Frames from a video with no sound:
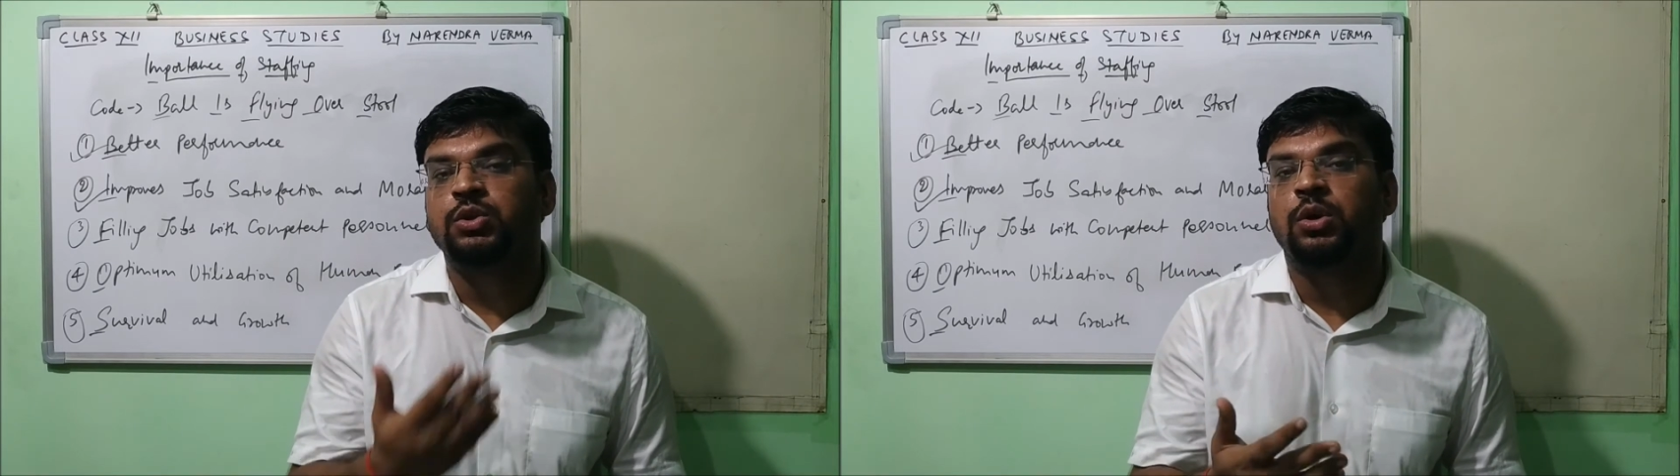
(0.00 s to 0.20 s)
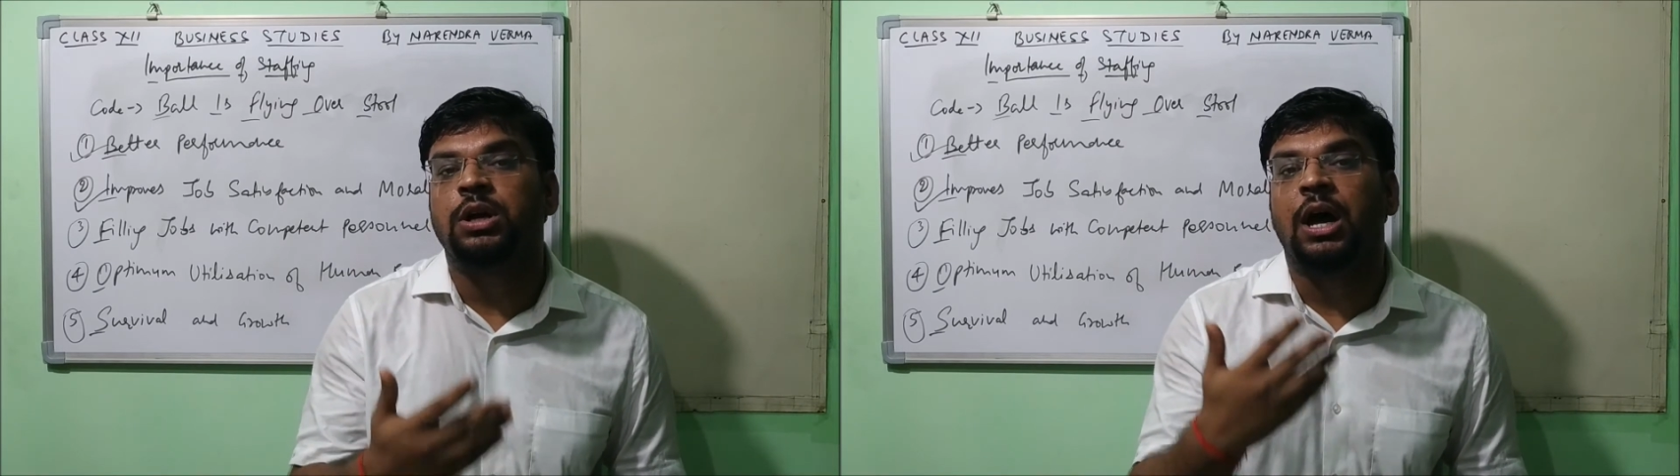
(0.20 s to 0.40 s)

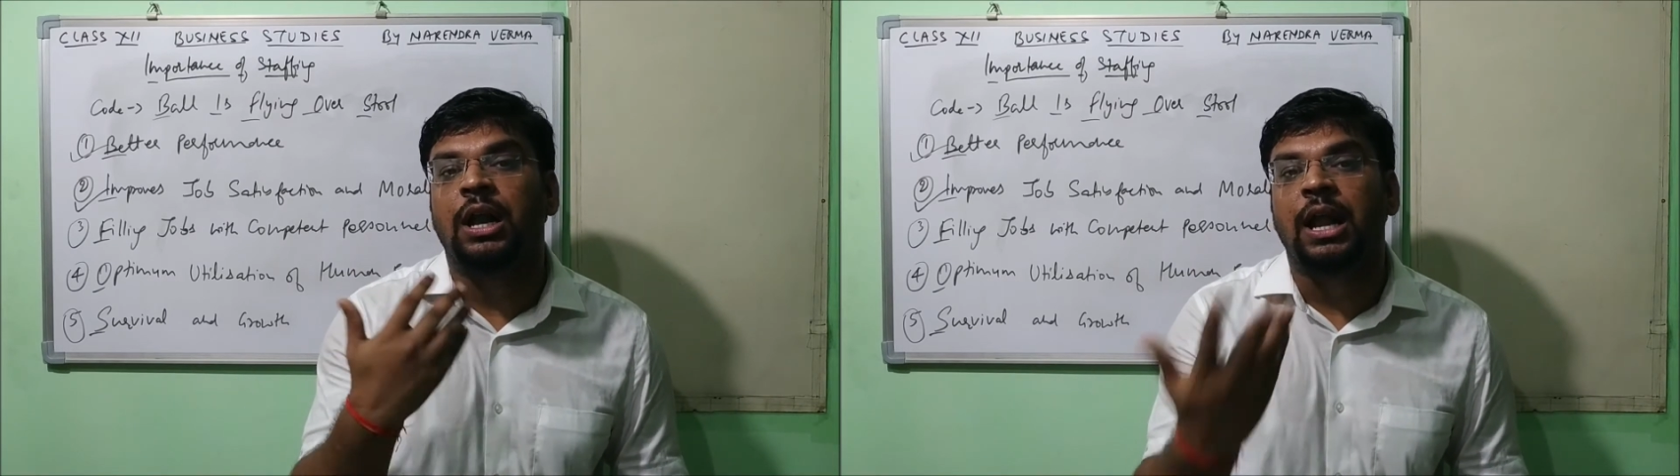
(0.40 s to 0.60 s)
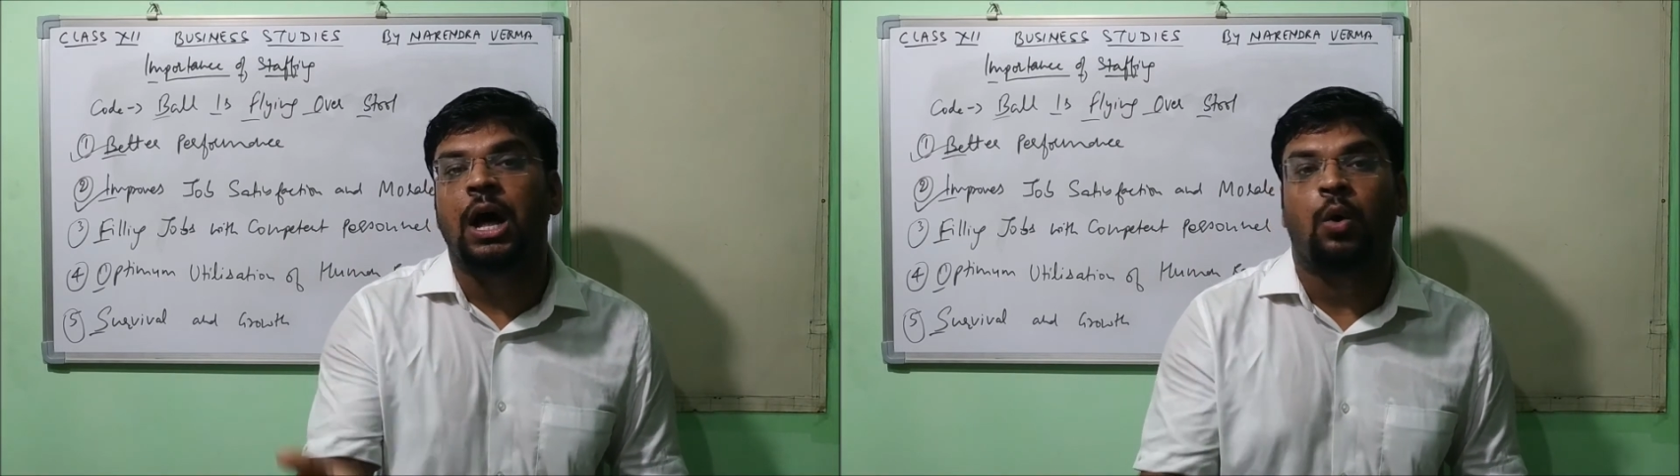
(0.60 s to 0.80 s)
not
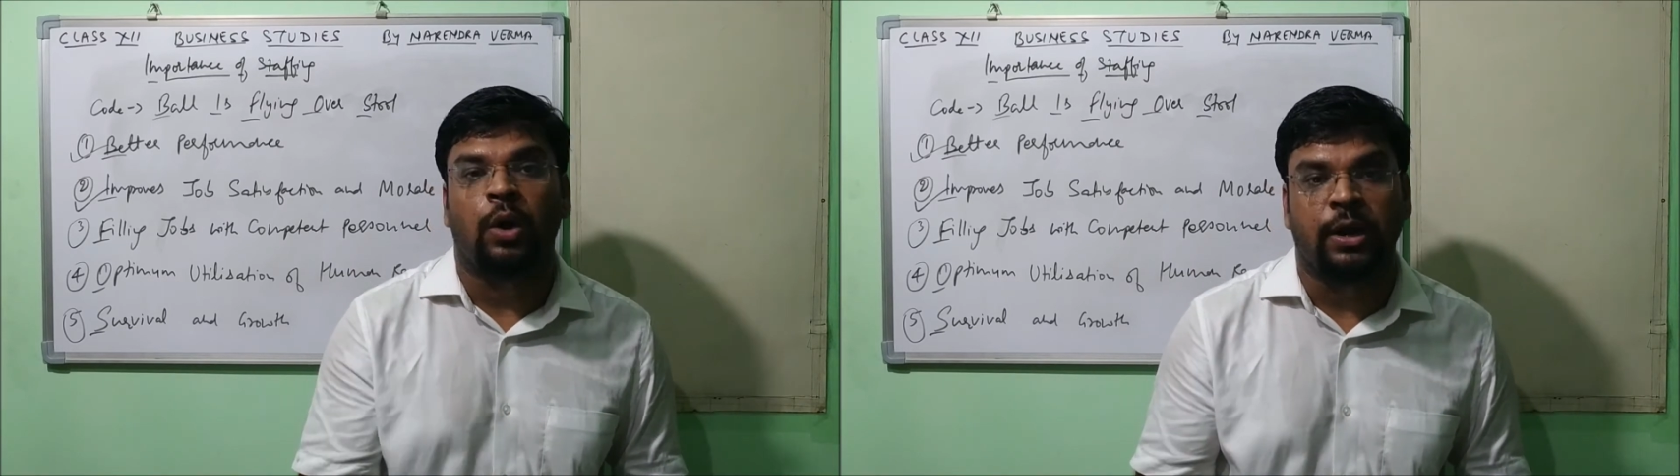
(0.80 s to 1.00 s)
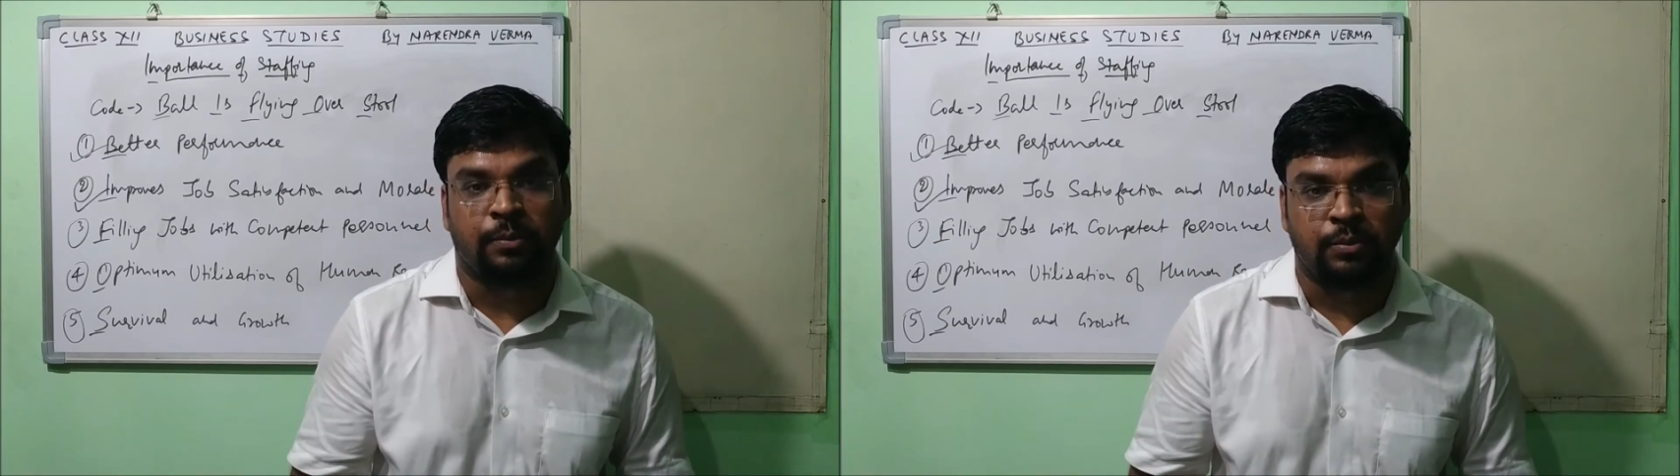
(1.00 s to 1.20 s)

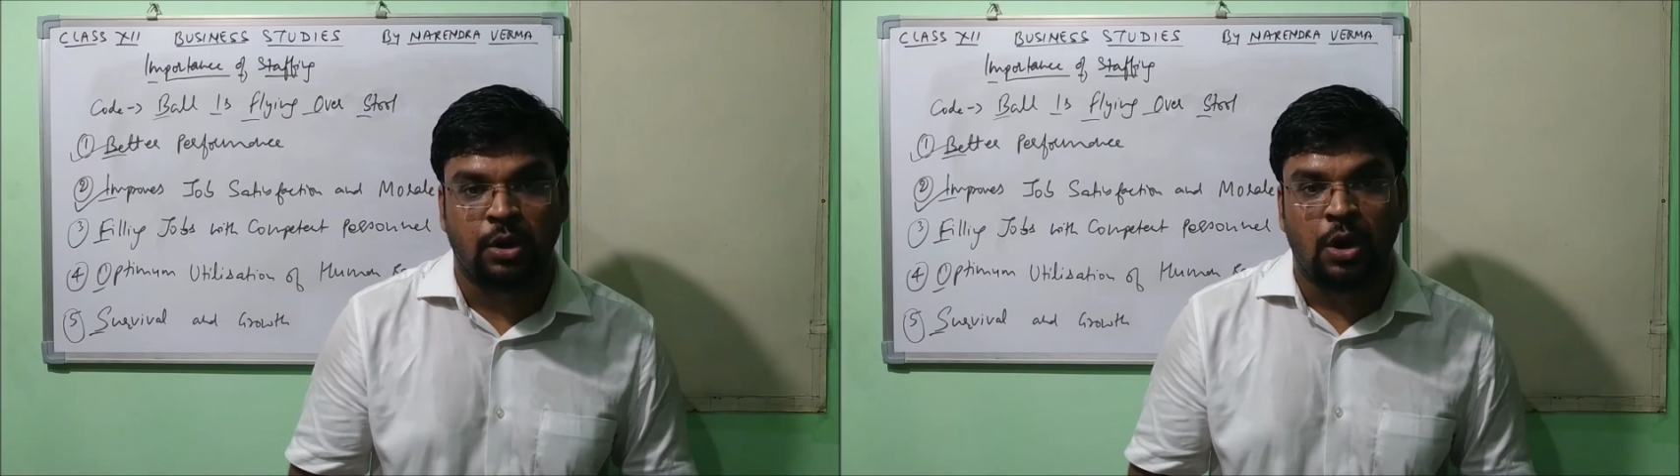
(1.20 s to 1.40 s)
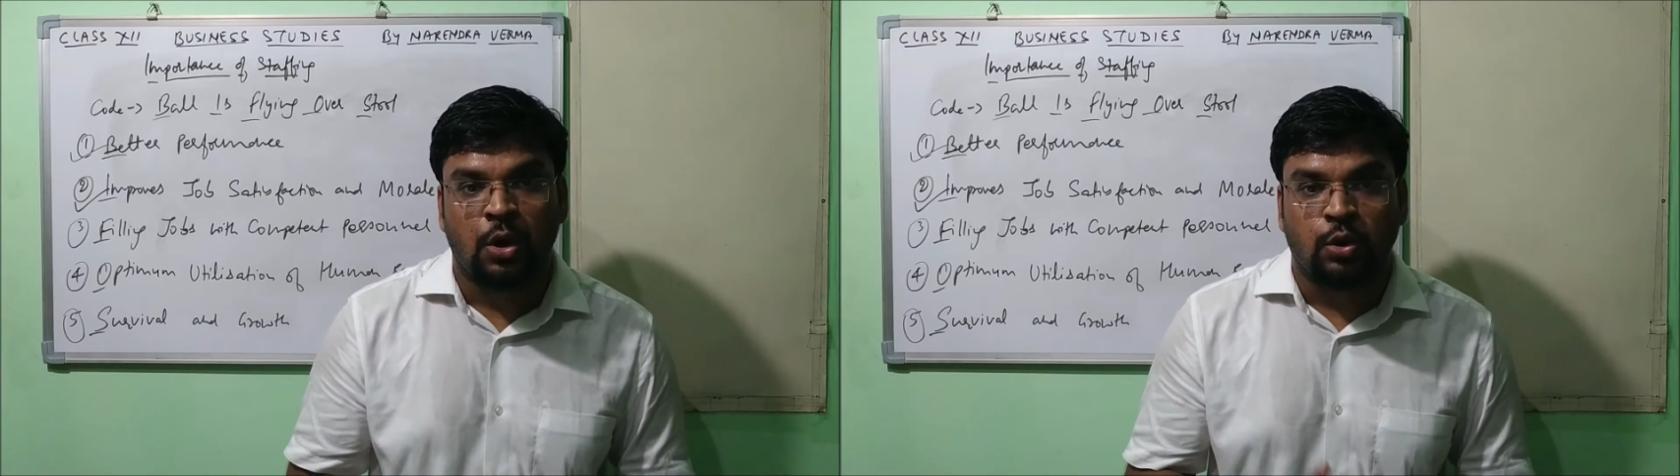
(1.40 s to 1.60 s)
allow him